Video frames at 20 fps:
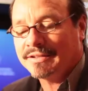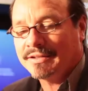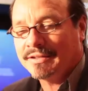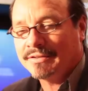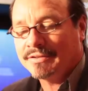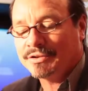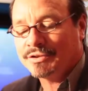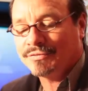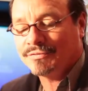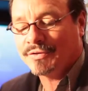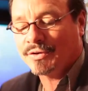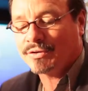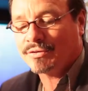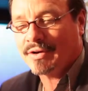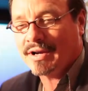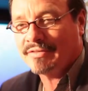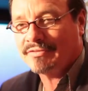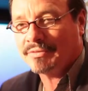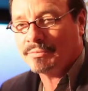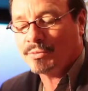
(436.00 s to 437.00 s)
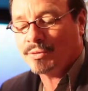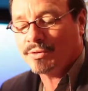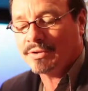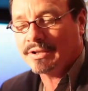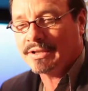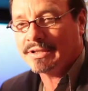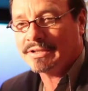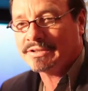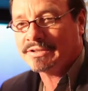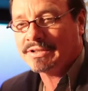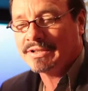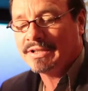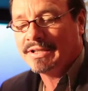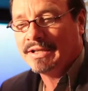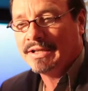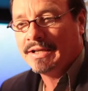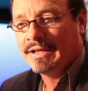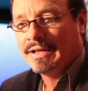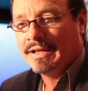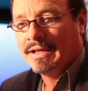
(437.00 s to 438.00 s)
that you're photographing, more or less.
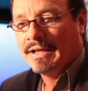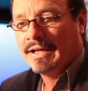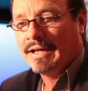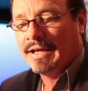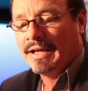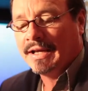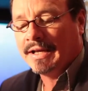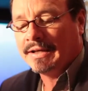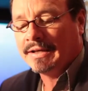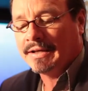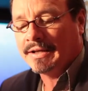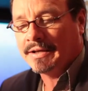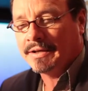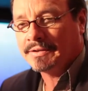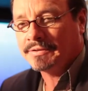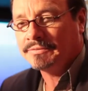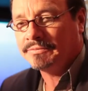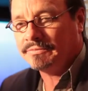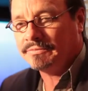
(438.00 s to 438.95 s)
And